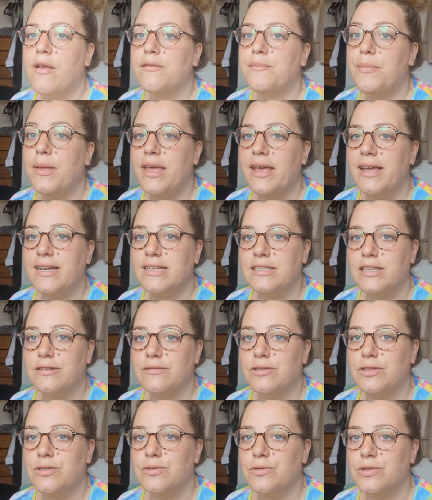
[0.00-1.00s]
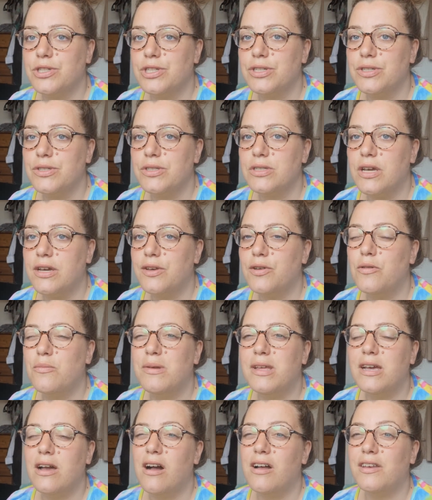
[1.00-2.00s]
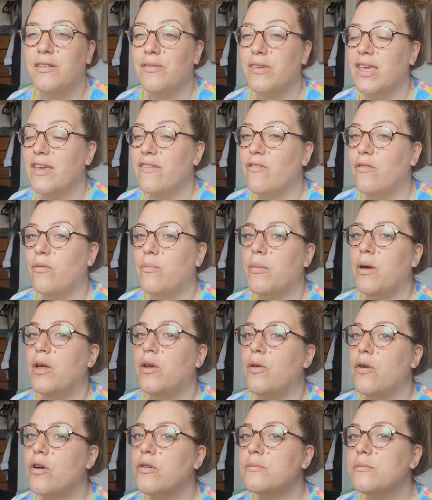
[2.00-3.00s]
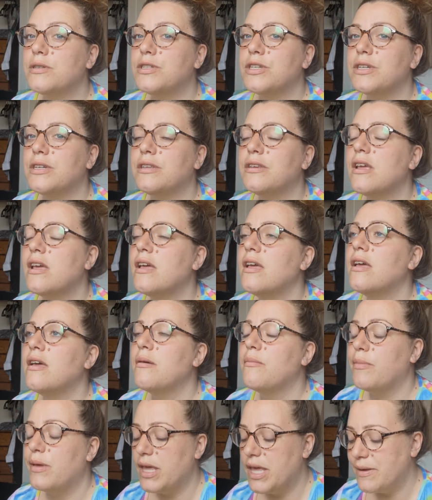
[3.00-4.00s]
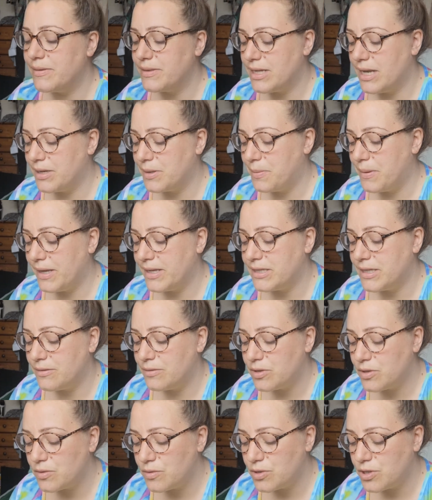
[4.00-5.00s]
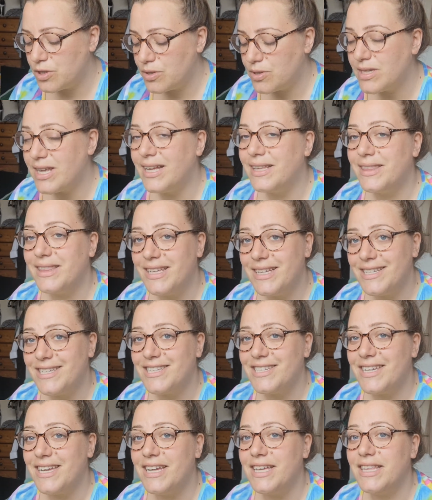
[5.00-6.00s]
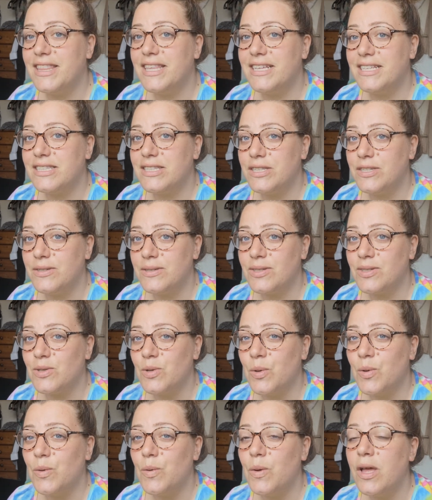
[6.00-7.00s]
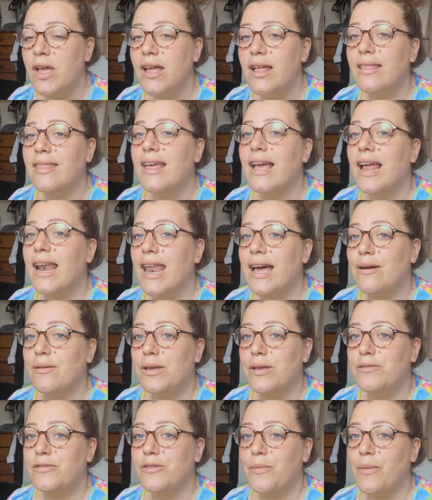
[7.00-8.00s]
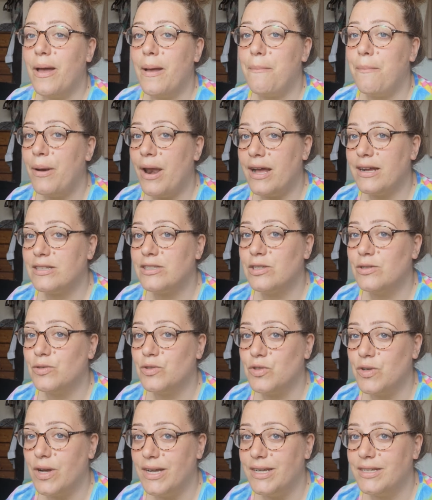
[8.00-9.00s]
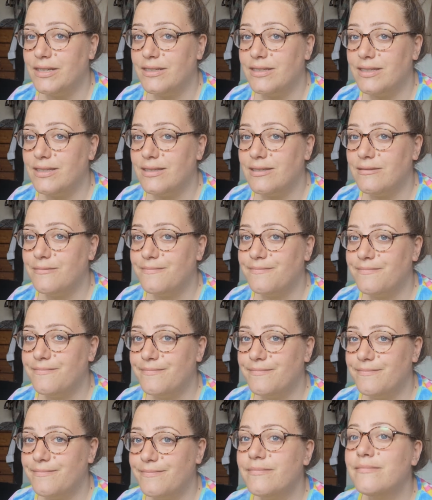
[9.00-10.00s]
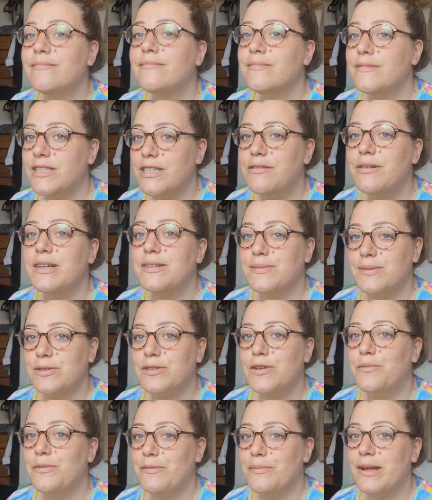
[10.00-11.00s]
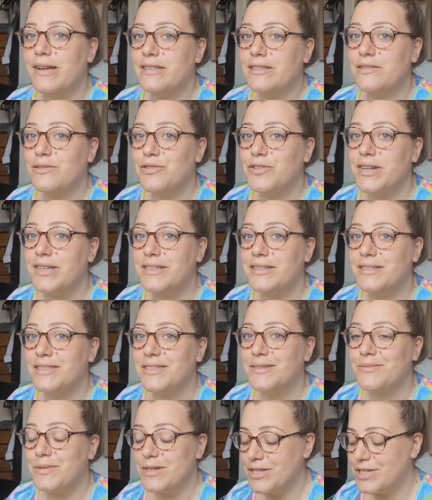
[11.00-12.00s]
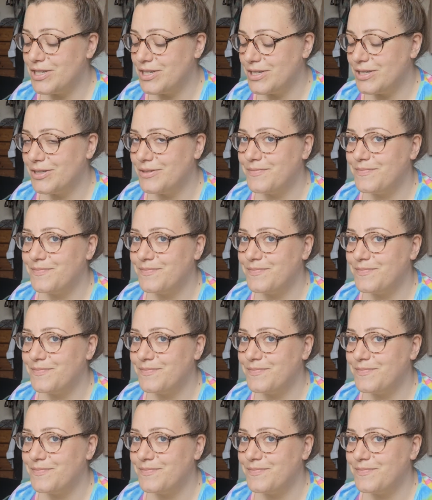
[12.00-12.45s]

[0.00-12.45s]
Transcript: pick his own school shoes. I normally kind of give him an option, but he was allowed to pick his own school shoes, and this year, this new school, they allow you to wear black sole trainers. So Edward's gone with black sole trainers, which